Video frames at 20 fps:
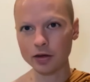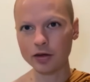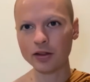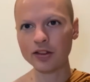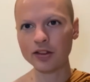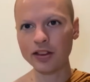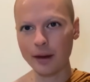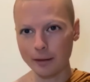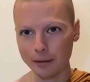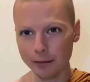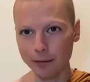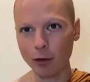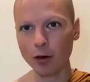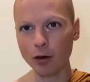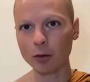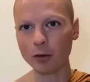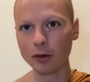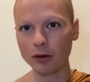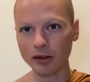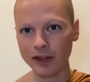step
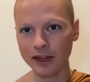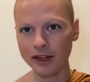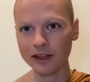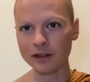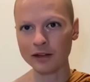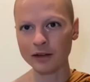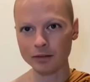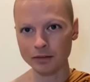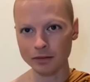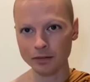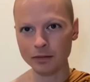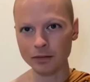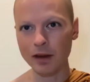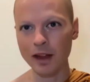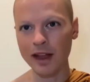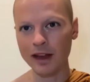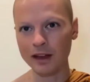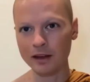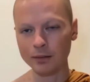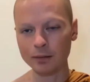forward and
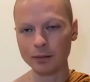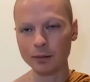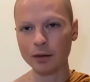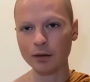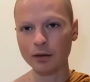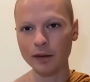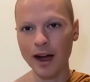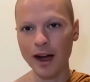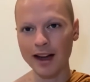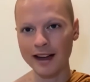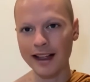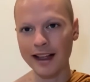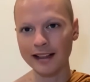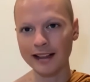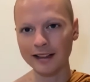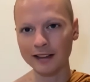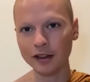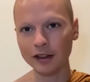and provide that